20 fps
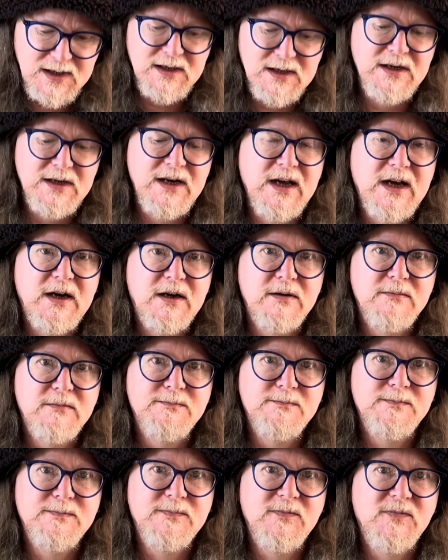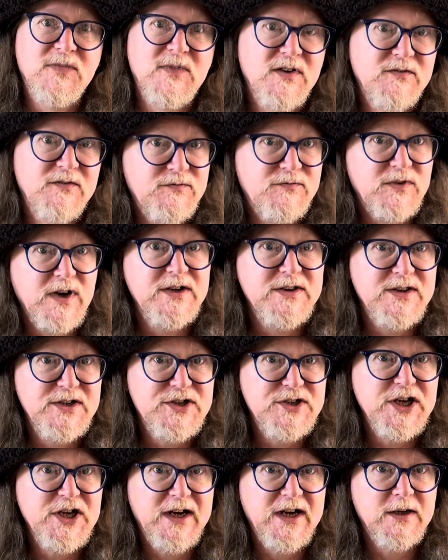Now, friend of the
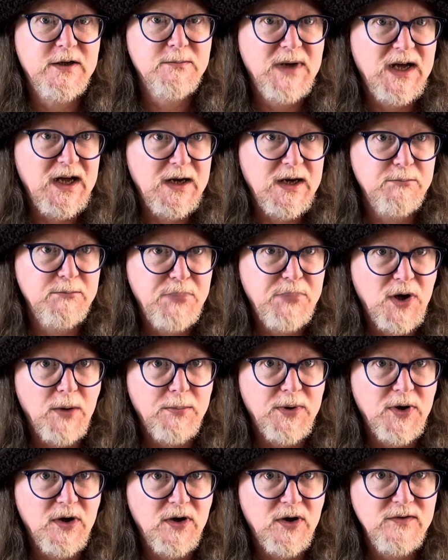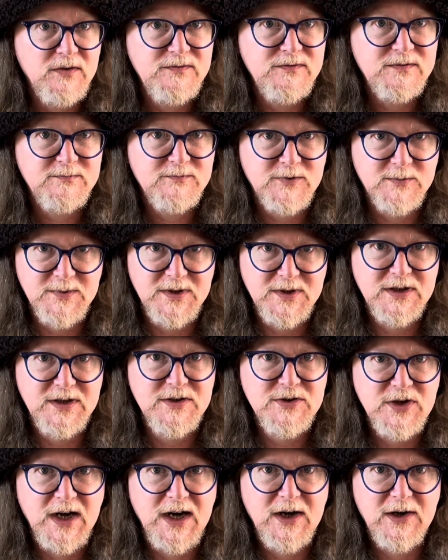channel, Martin Popov, from The
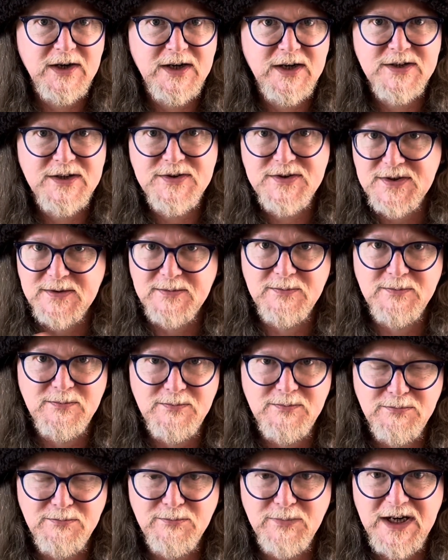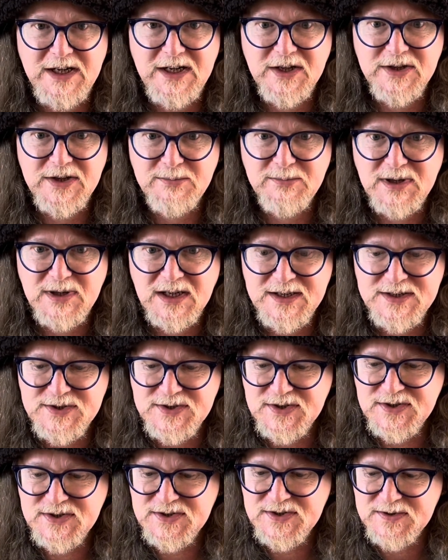Contrarians and many other
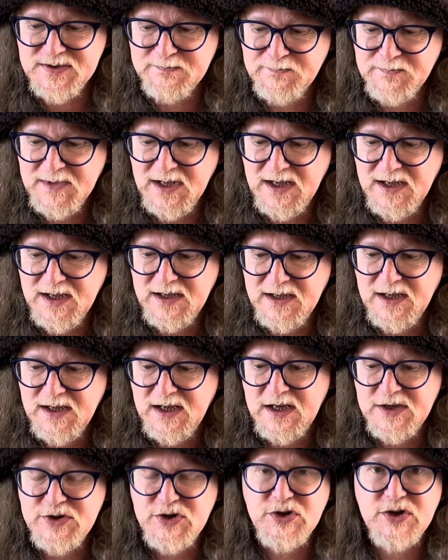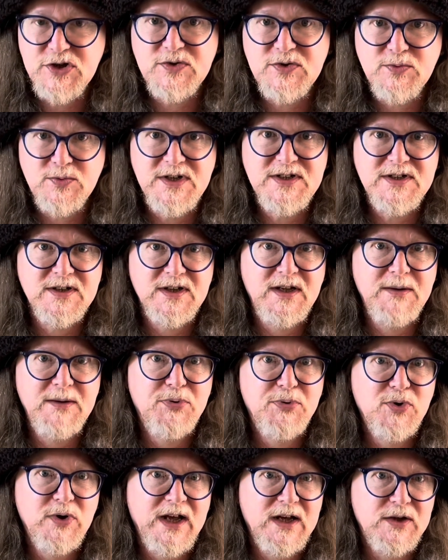places, has just recently
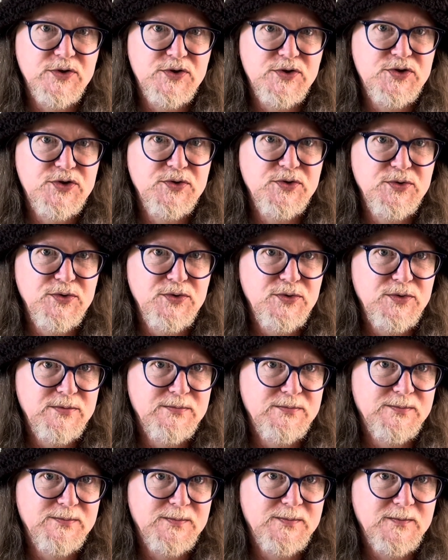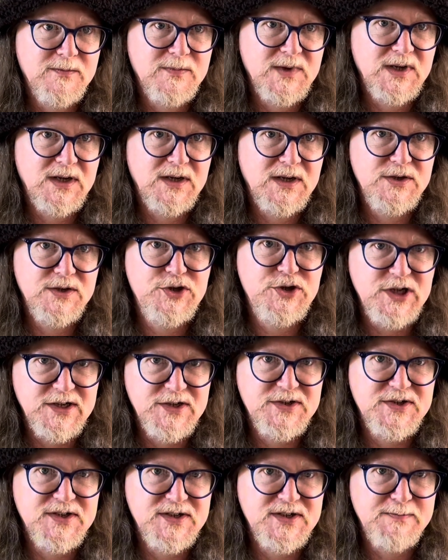put out 2
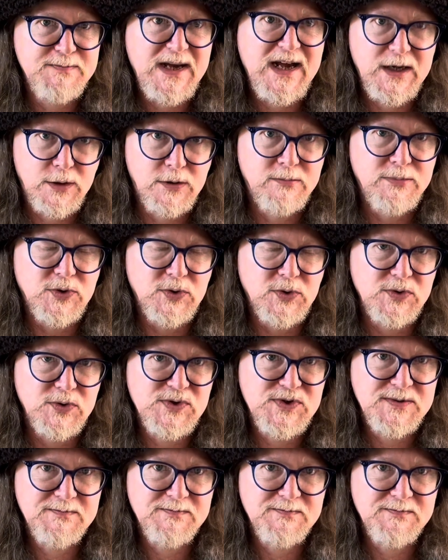Genesis panel books